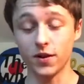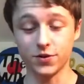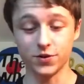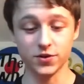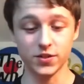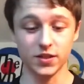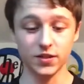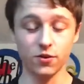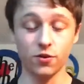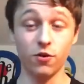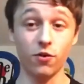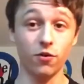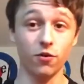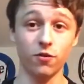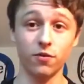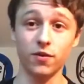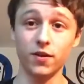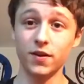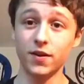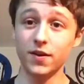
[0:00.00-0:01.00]
I just think the
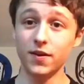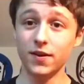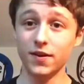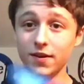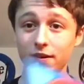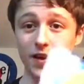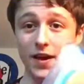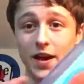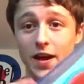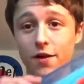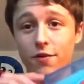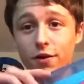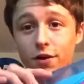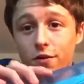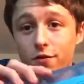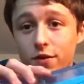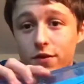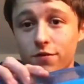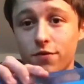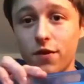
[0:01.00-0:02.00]
whole
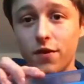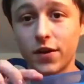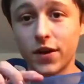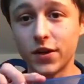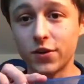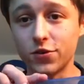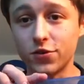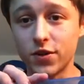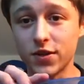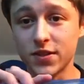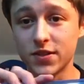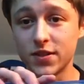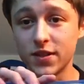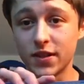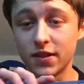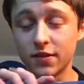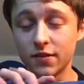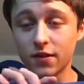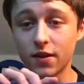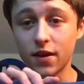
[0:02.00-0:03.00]
area is very
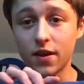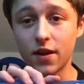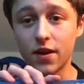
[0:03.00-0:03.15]
interesting,